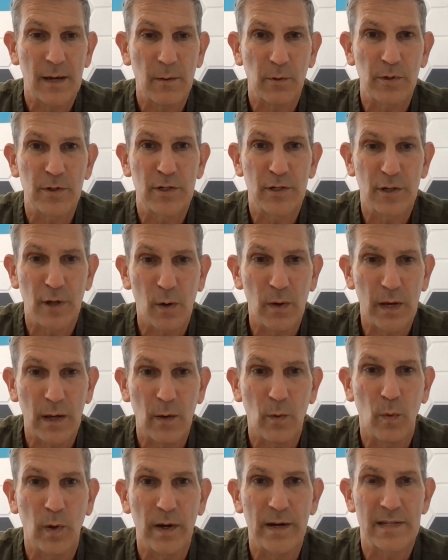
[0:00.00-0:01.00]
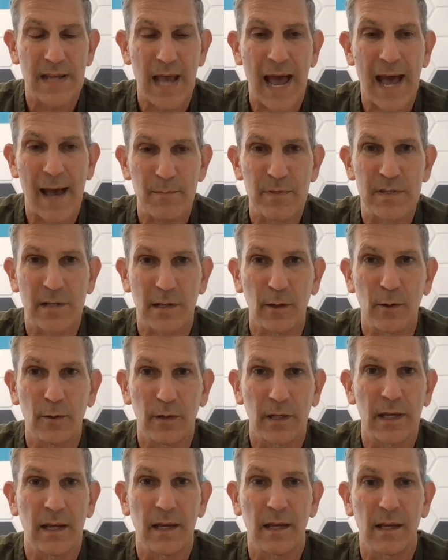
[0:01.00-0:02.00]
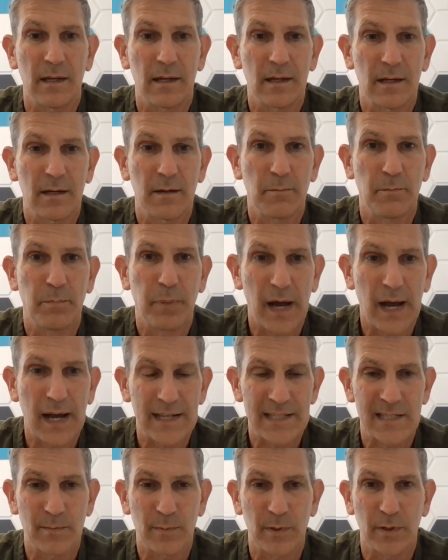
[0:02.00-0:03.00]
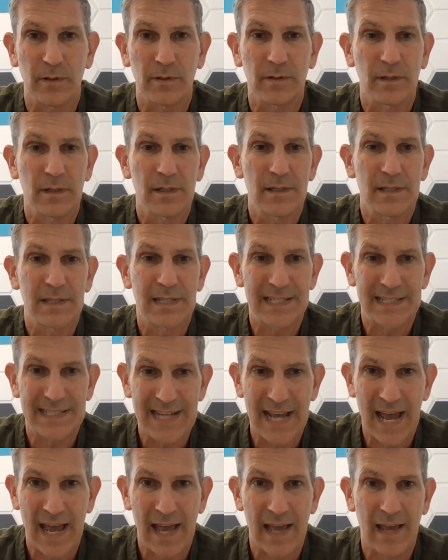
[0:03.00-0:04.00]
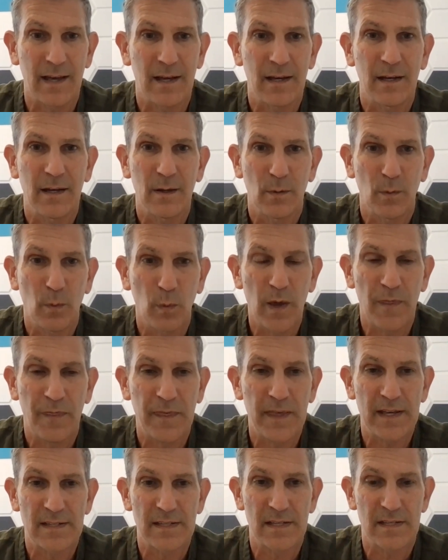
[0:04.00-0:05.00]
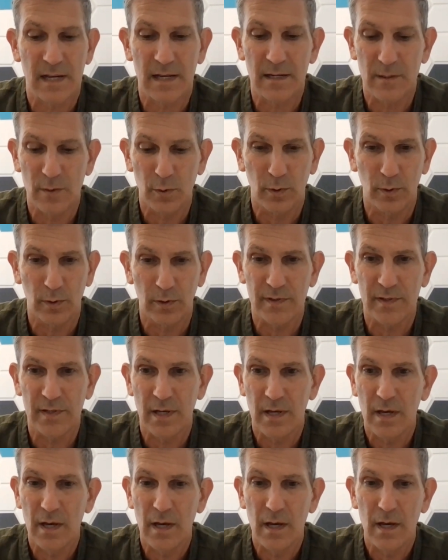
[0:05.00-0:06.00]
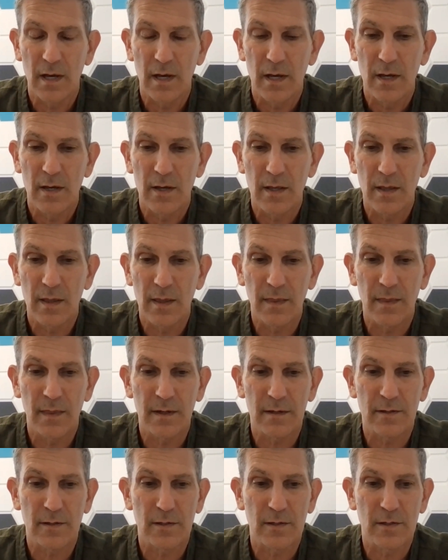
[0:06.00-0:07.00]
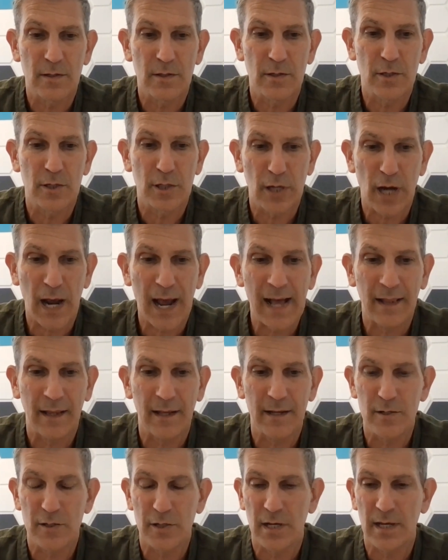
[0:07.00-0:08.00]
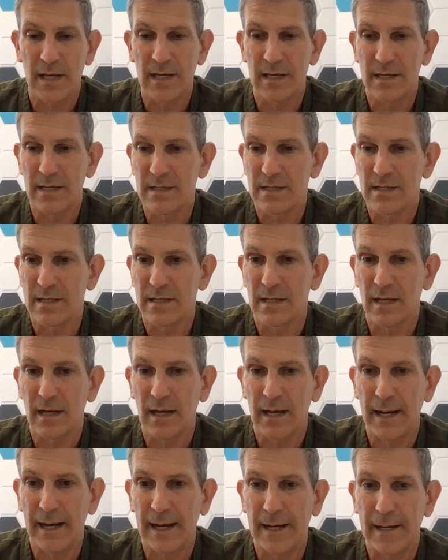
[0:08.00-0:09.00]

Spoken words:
right? We're showing what is absolutely possible today with the existing tools. The challenge is